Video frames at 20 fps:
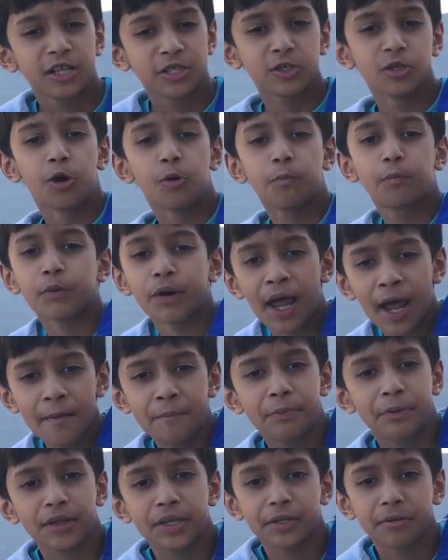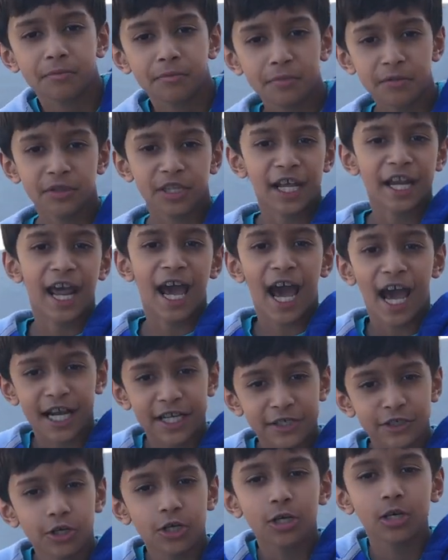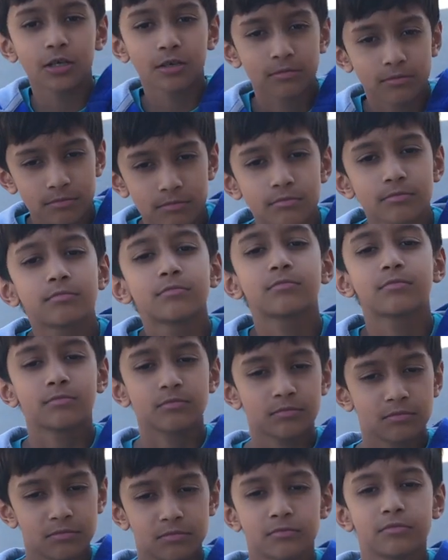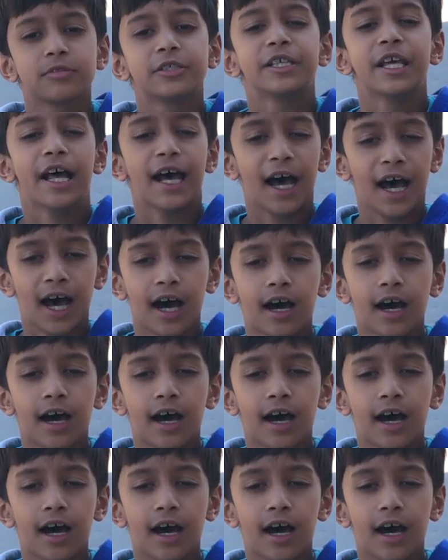You know Brad Pitt, that actor? Yeah.